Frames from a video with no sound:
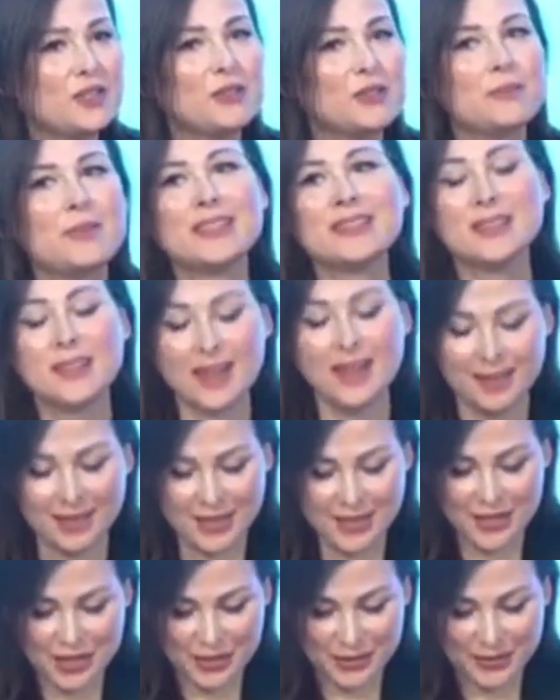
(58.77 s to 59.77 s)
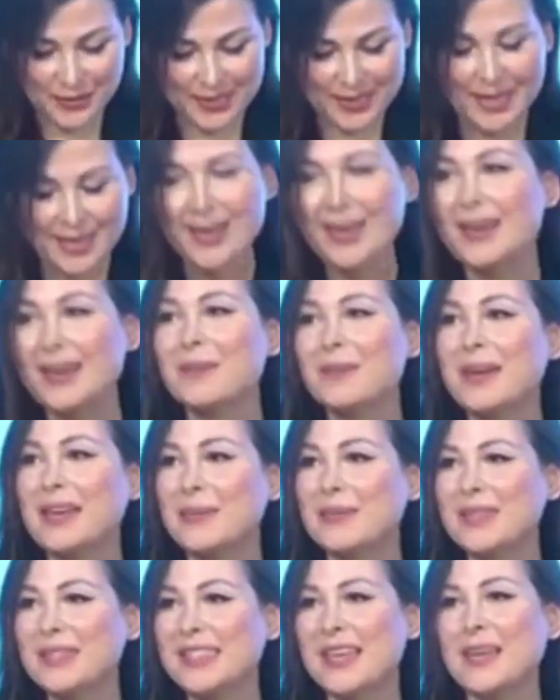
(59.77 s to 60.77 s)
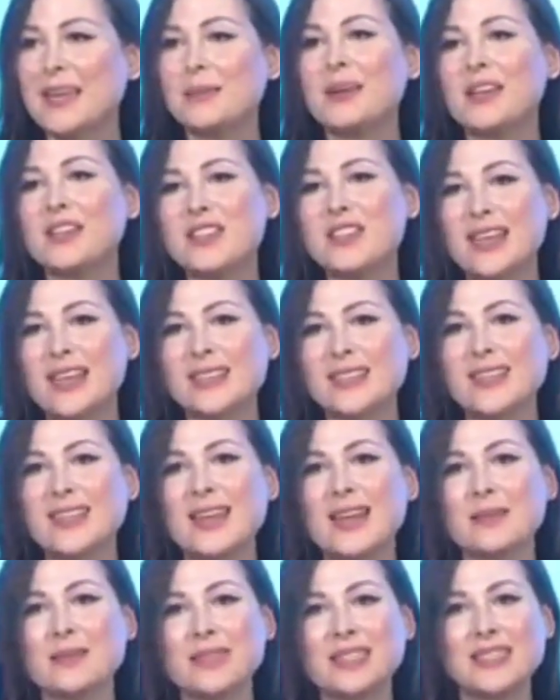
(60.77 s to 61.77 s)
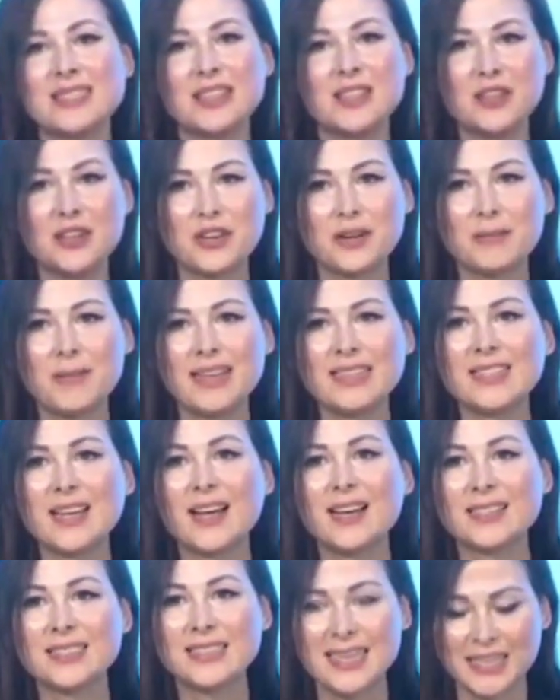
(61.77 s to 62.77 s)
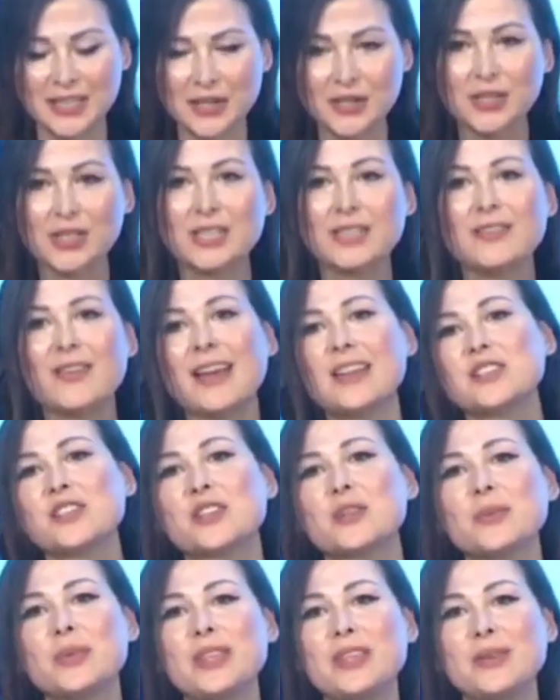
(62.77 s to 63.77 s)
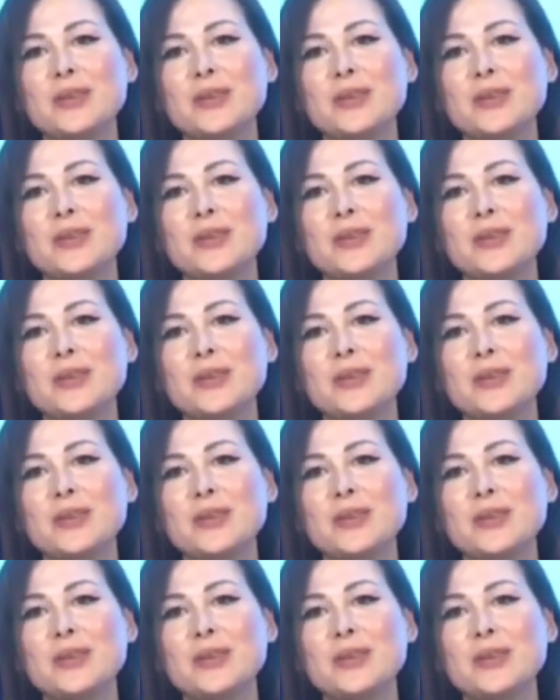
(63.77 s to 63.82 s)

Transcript: to Mental Health Issues. My name is Zainab Hijazi. I'm the Senior Mental Health Technical Advisor with